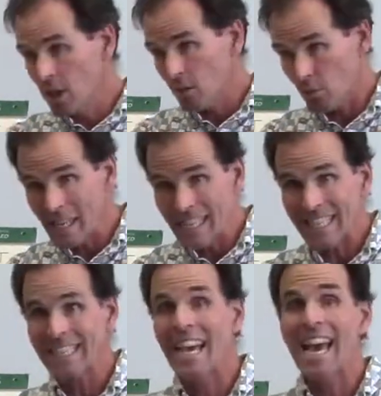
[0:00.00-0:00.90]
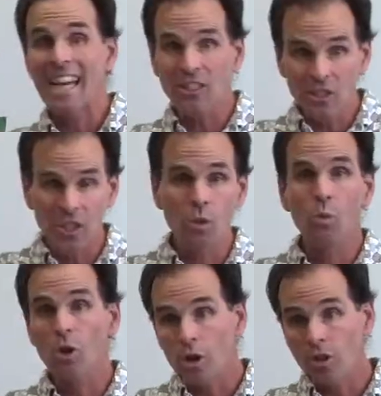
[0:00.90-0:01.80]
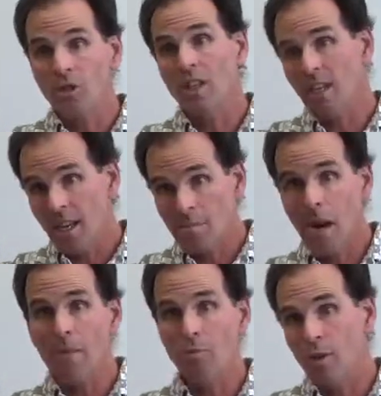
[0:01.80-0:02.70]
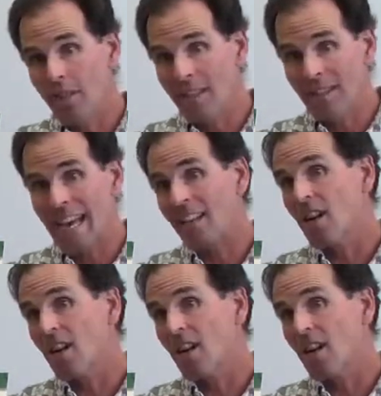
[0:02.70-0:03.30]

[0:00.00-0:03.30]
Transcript: reading texts, and the words that come up within that